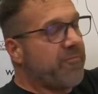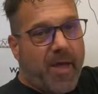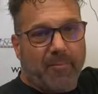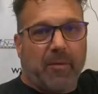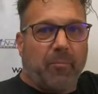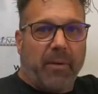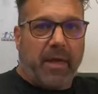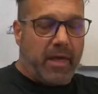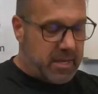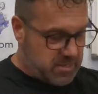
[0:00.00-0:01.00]
family
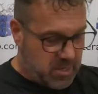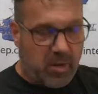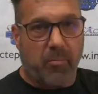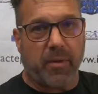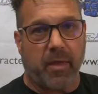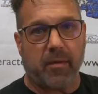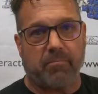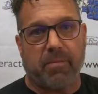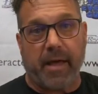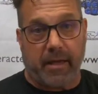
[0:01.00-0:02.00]
B is going to be
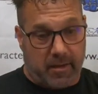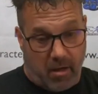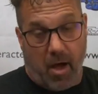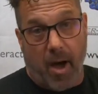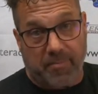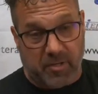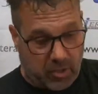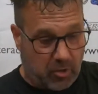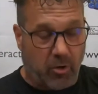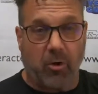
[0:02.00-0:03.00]
like an
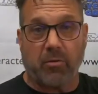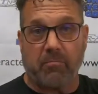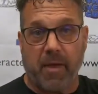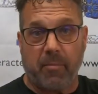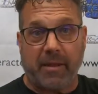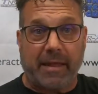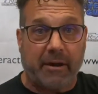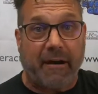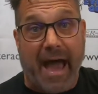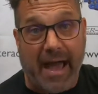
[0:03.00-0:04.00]
obstacle, maybe an
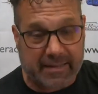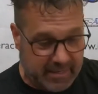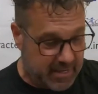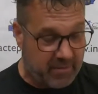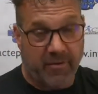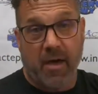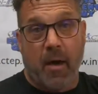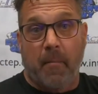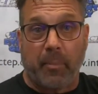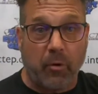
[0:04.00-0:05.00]
interactive,
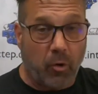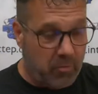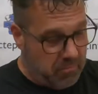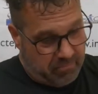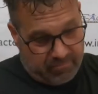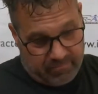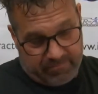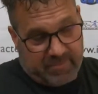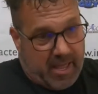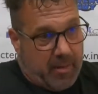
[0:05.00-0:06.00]
pool
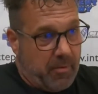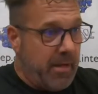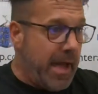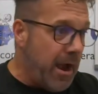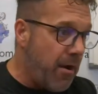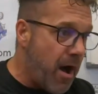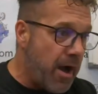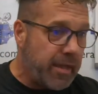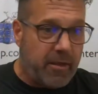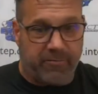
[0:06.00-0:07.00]
table, air
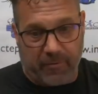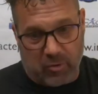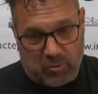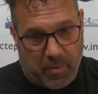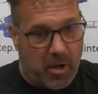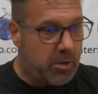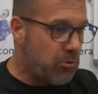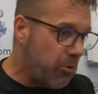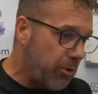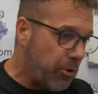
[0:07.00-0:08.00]
hockey, foosball,
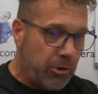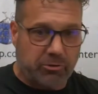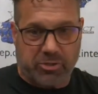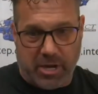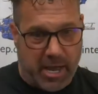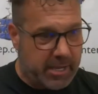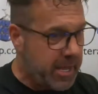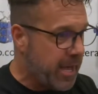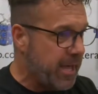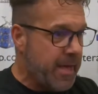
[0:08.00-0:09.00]
cornhole, Jenga,